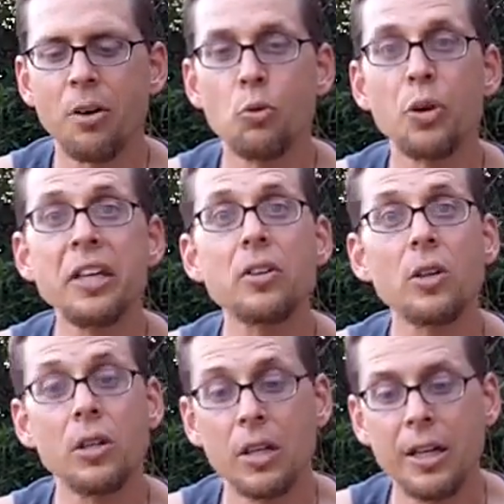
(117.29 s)

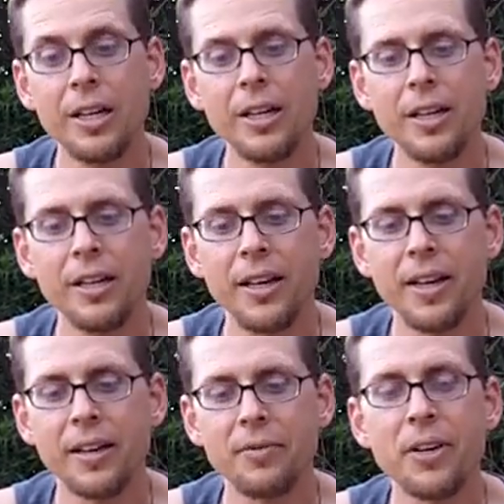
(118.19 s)
real
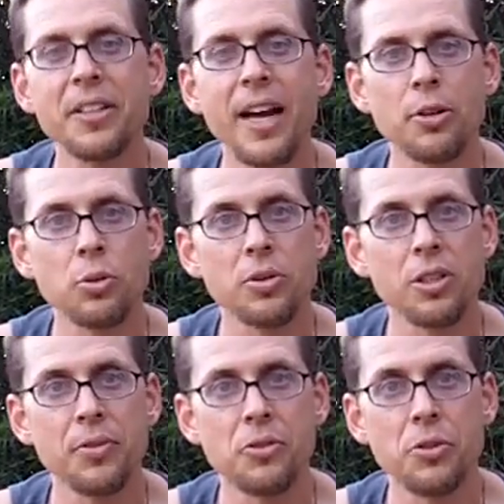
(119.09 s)
and very natural and
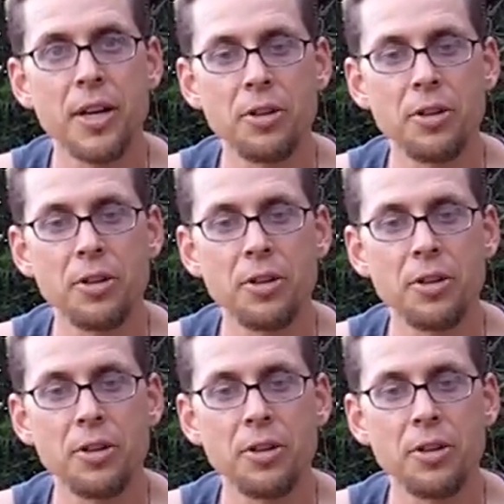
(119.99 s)
stuff that you